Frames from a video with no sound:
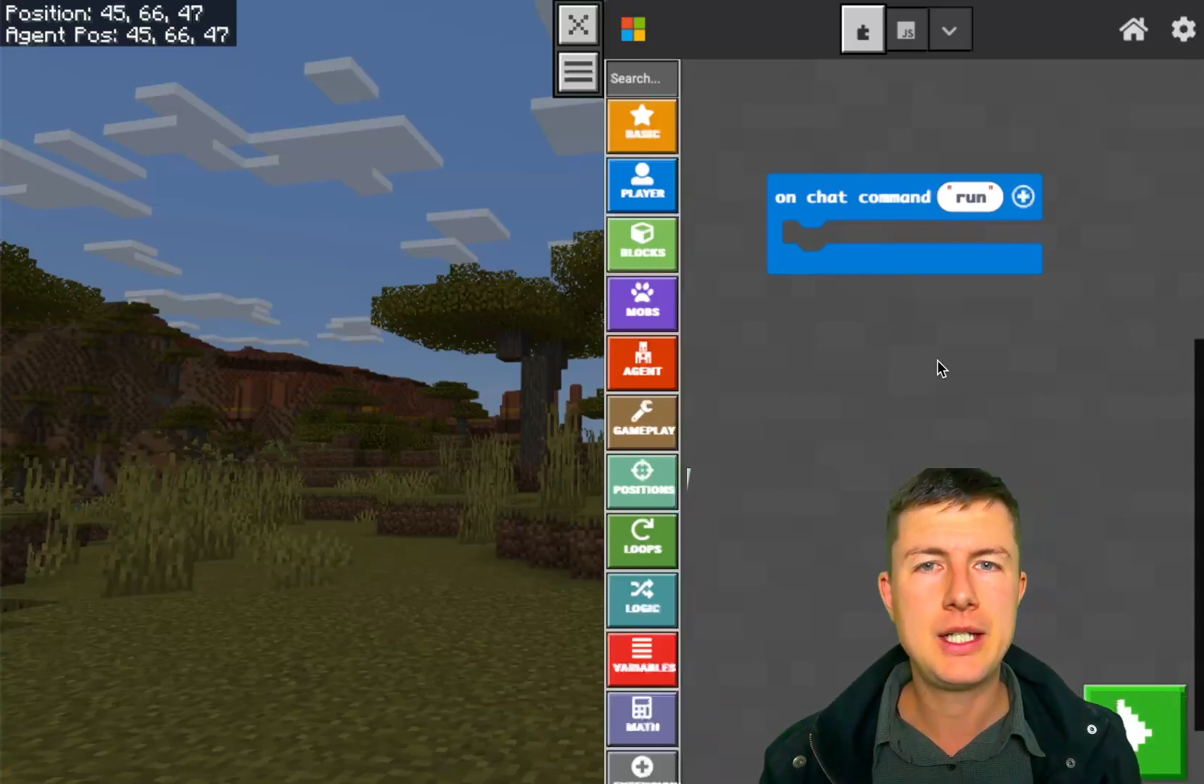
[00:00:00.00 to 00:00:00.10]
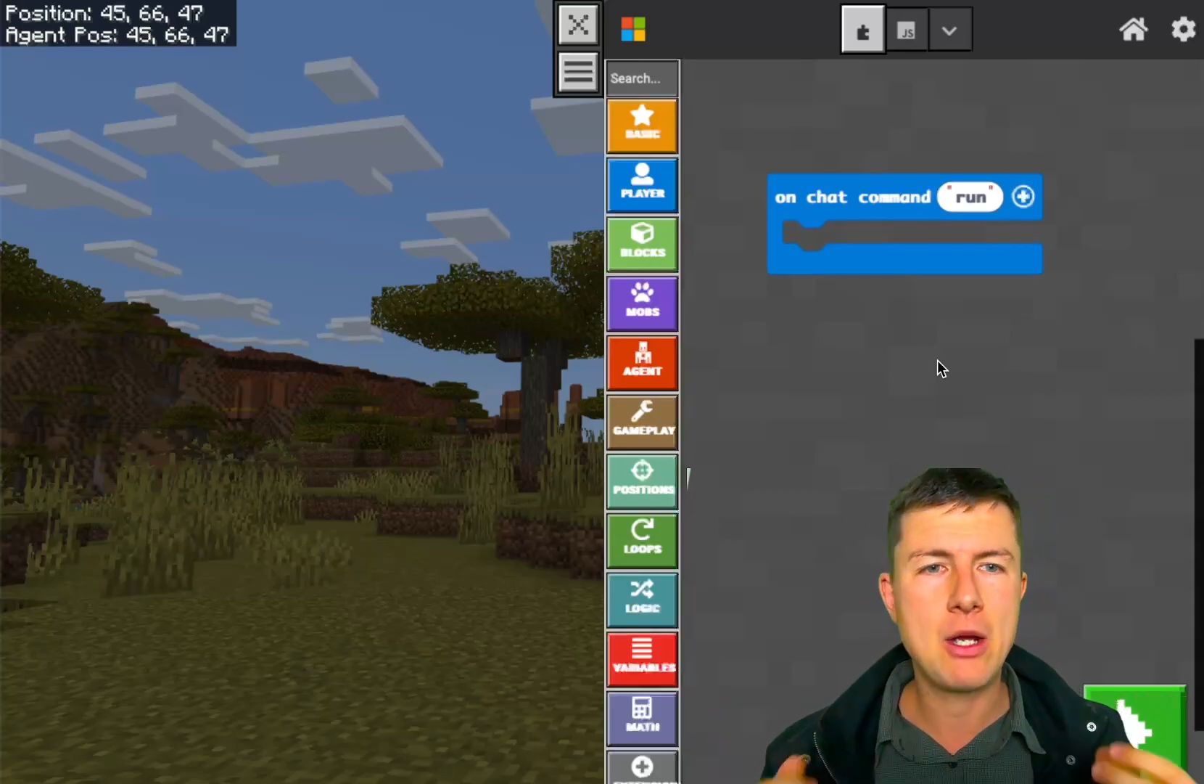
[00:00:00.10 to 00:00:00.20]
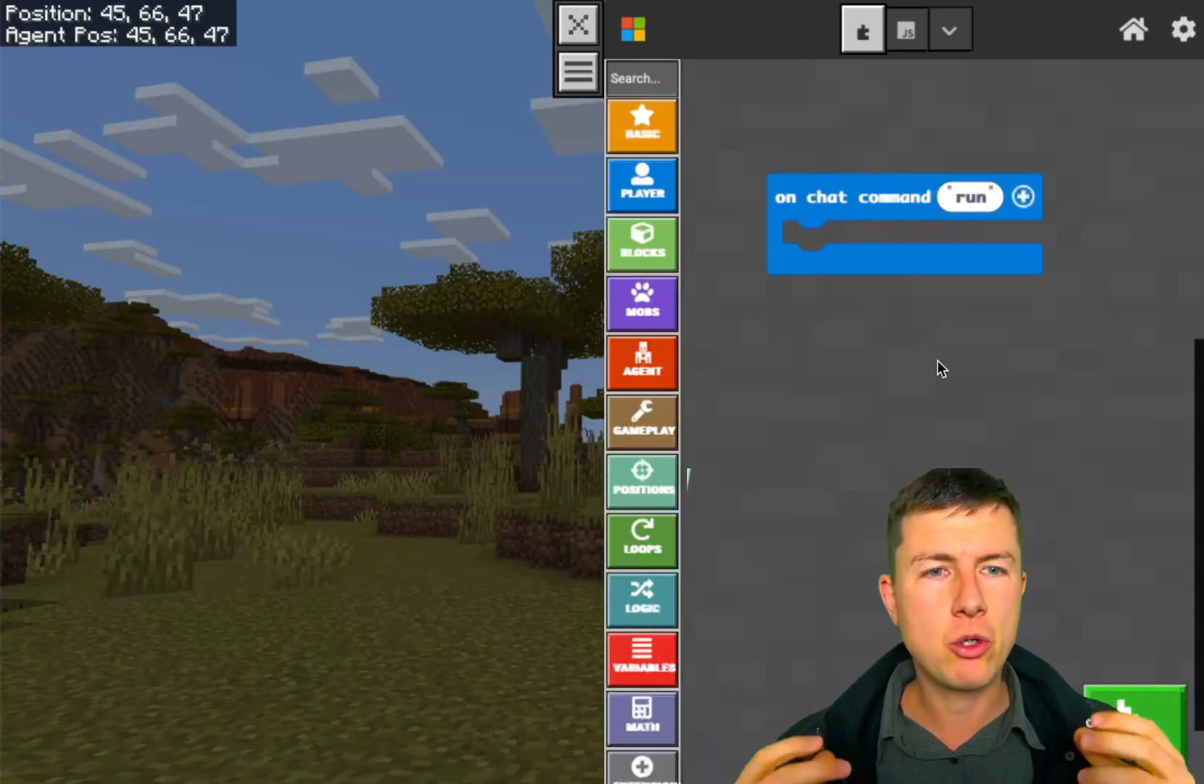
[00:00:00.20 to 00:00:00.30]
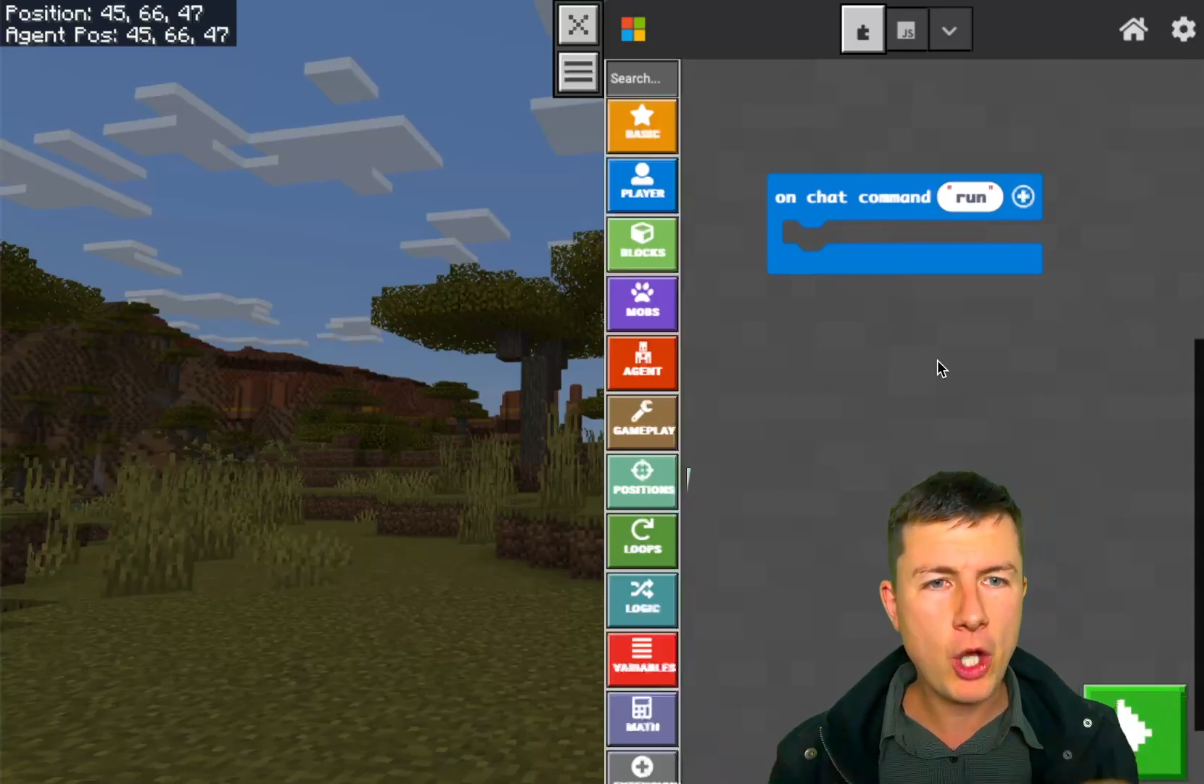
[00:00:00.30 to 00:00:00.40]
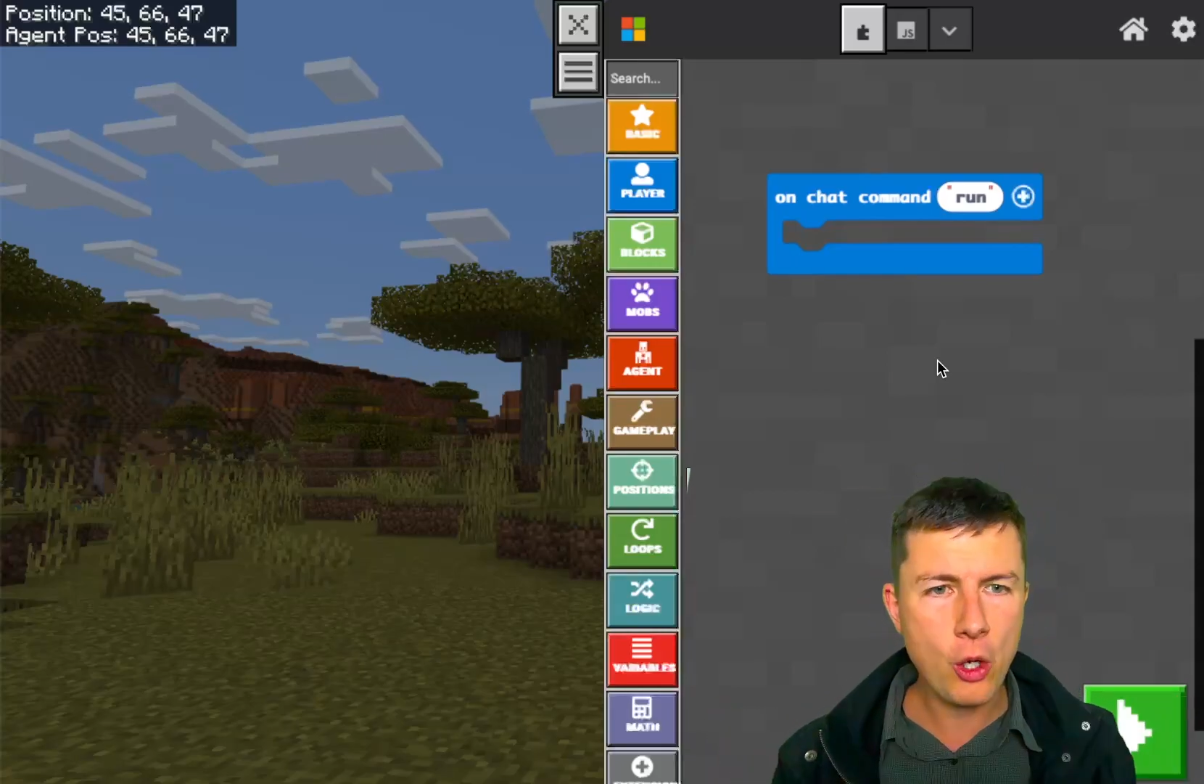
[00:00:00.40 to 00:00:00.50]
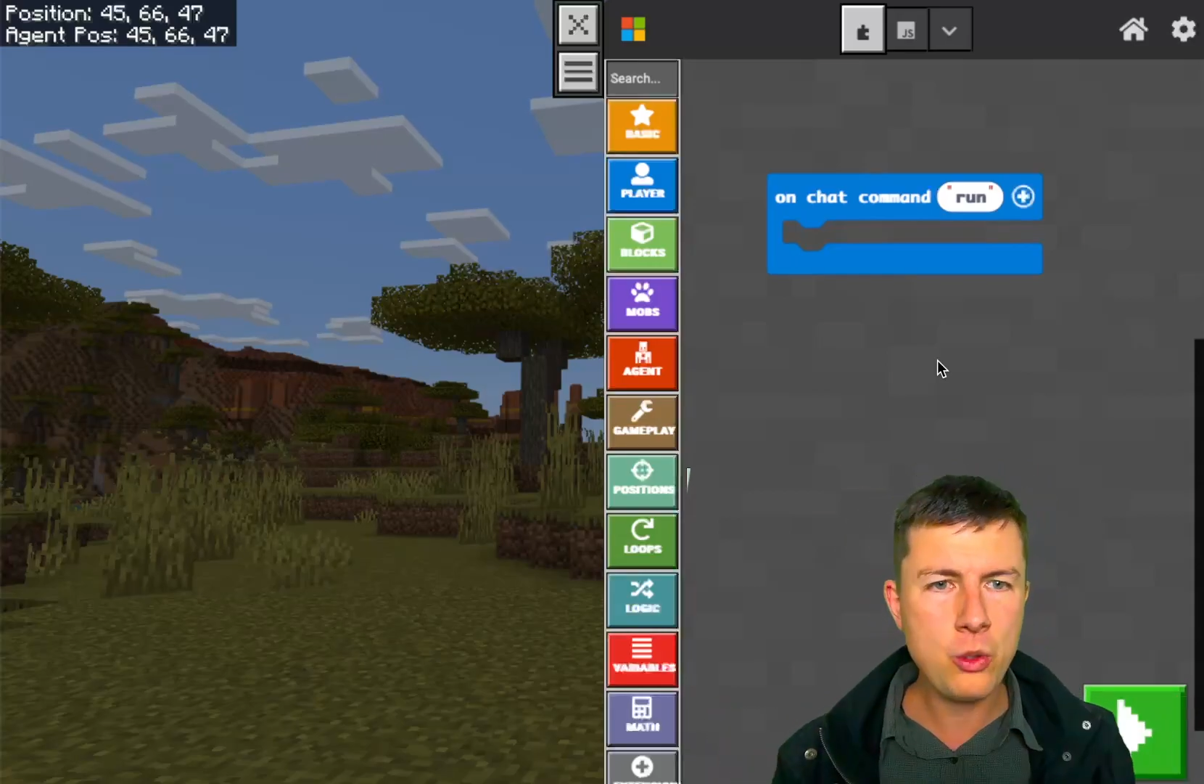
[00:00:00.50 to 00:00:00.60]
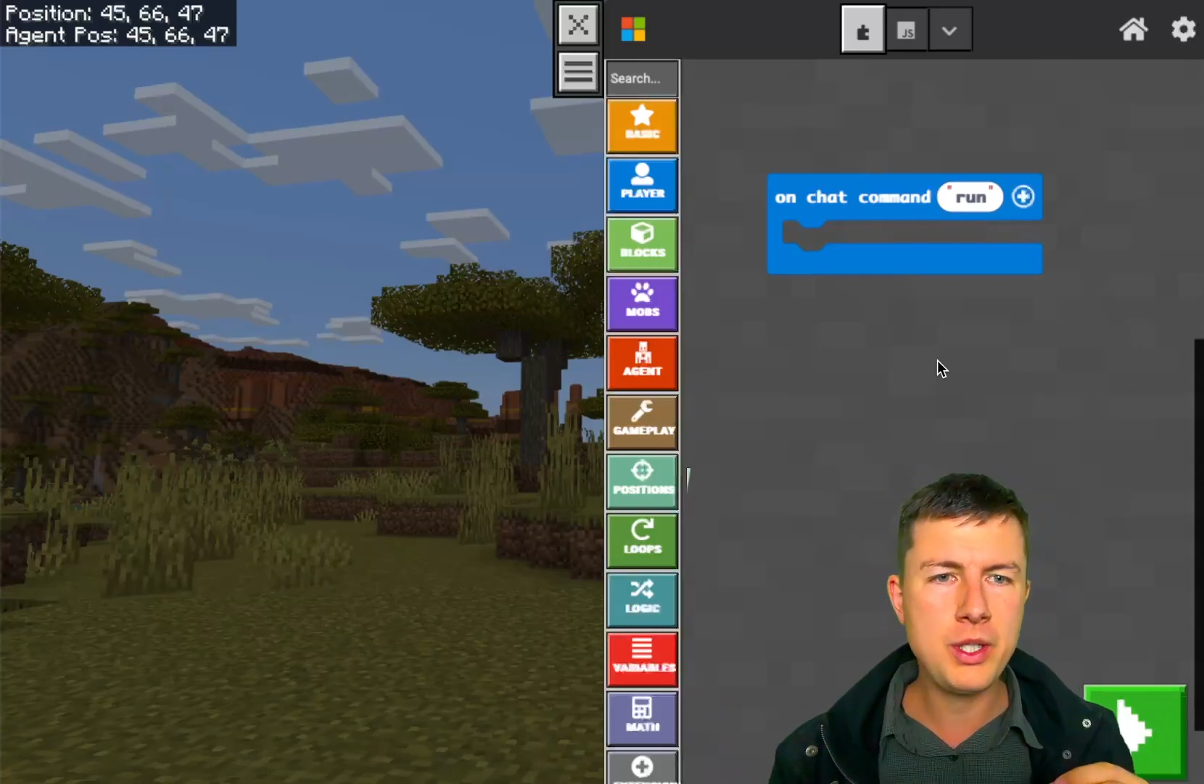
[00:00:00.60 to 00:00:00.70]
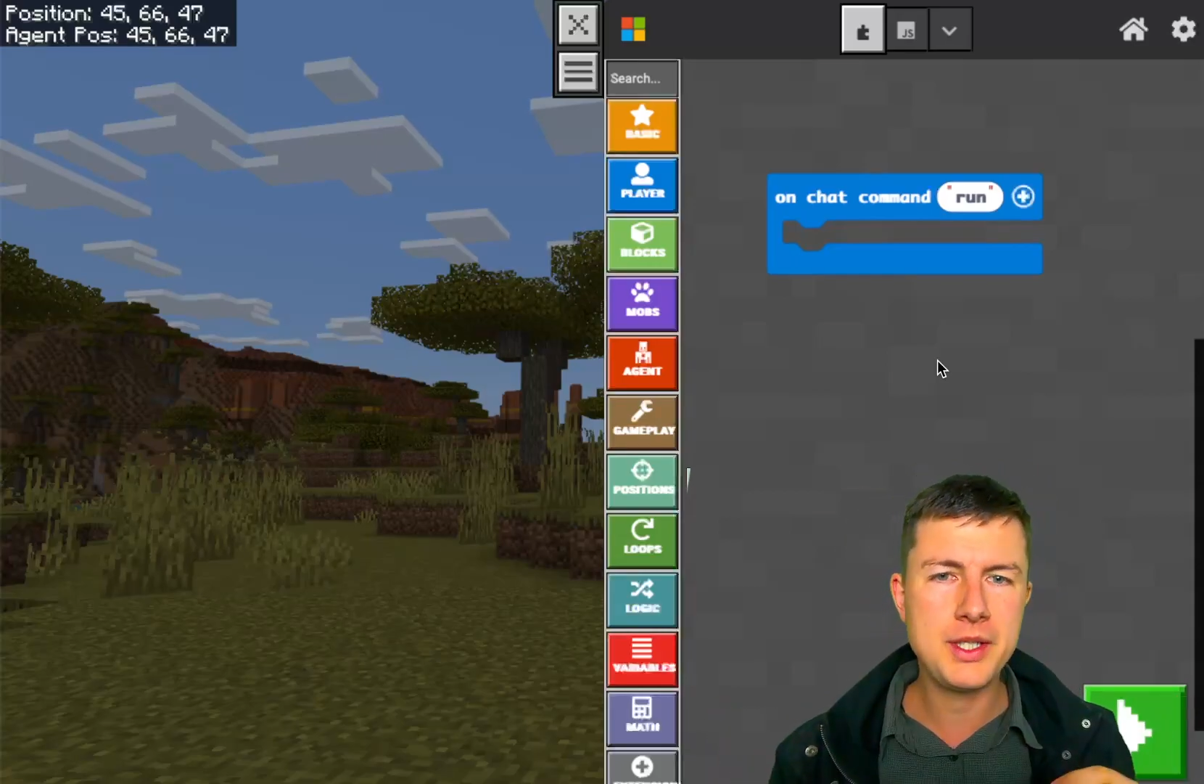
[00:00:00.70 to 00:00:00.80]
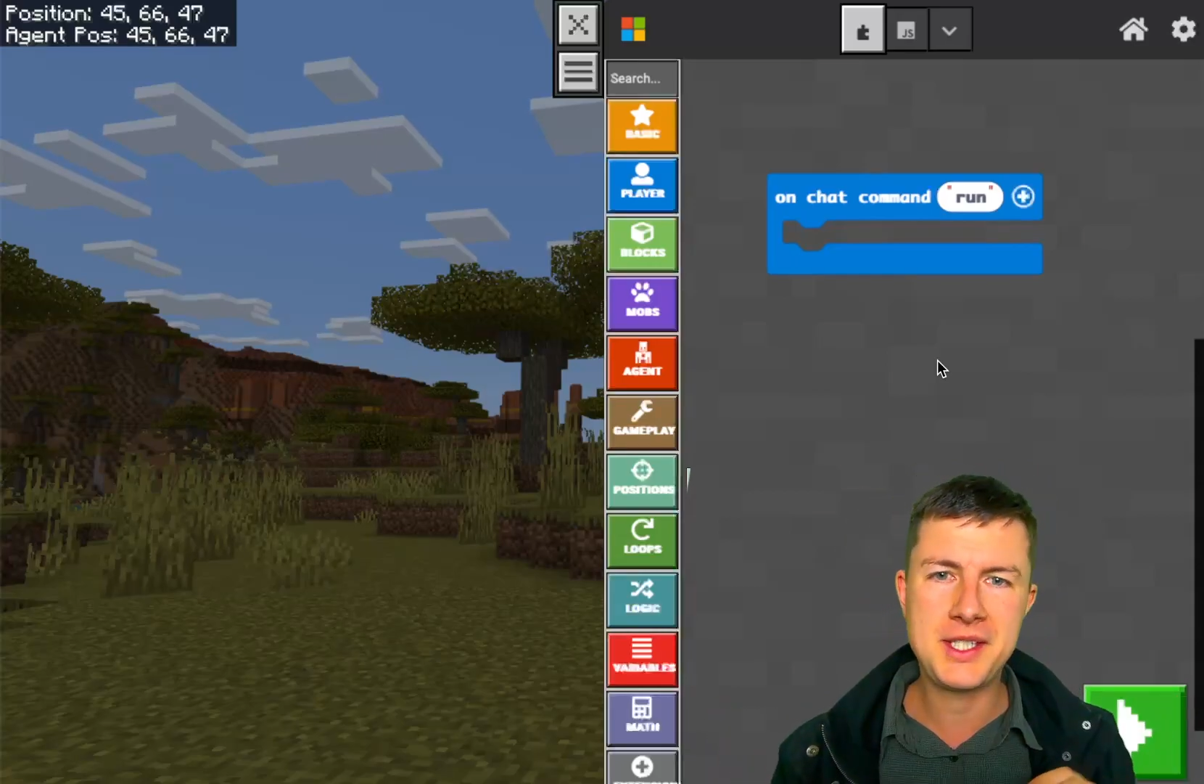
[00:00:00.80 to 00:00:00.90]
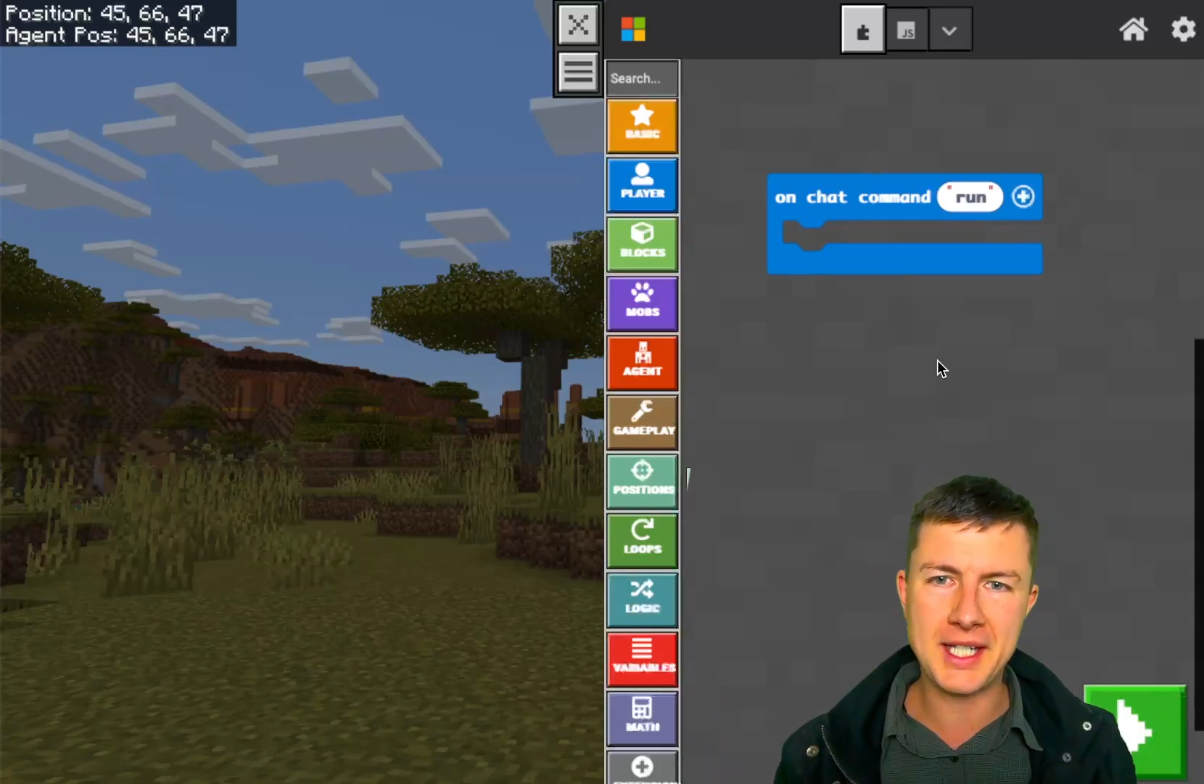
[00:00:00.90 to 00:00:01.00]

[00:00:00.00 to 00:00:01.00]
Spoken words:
Now, code